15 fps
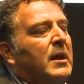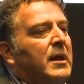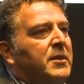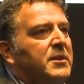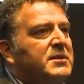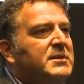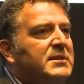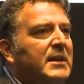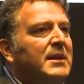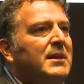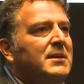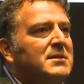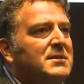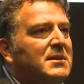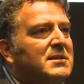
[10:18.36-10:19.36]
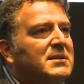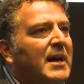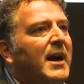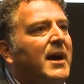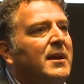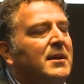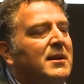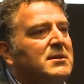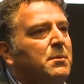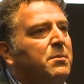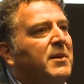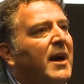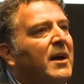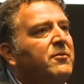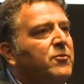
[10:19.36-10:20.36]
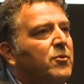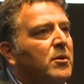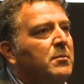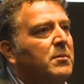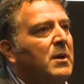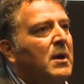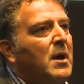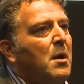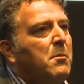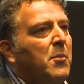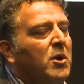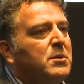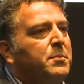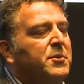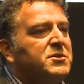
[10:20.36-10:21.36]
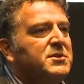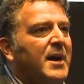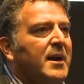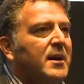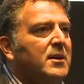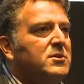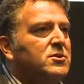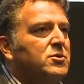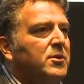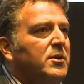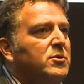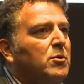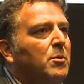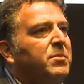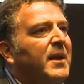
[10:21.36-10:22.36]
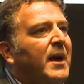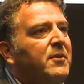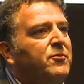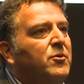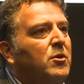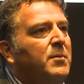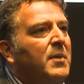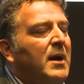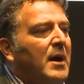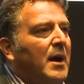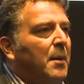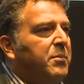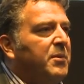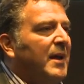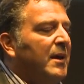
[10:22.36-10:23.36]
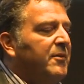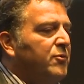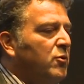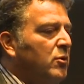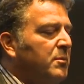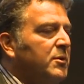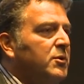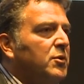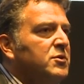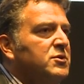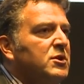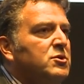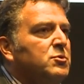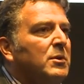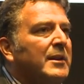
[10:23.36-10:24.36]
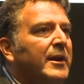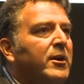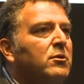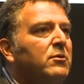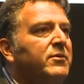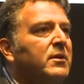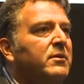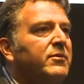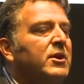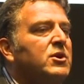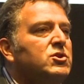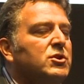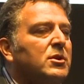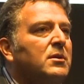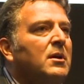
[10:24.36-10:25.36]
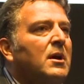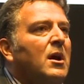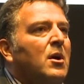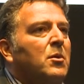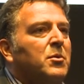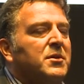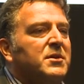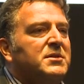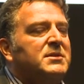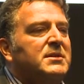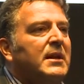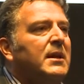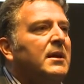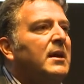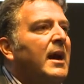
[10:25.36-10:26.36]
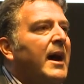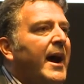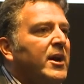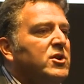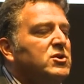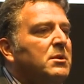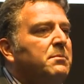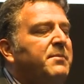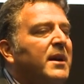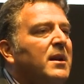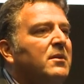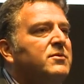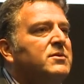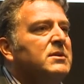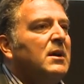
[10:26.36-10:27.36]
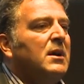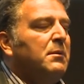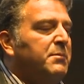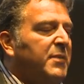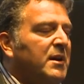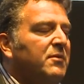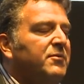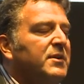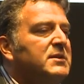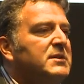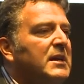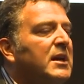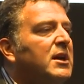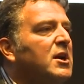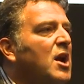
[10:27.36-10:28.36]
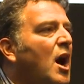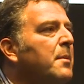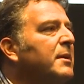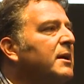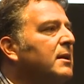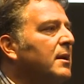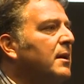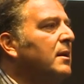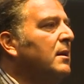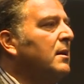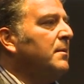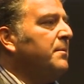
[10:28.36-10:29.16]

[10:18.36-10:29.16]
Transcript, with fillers: The city is designed as a platform. Multiple sockets turn into a platform, a platform turns into a layer of innovation where the city actually benefits, benefits economically.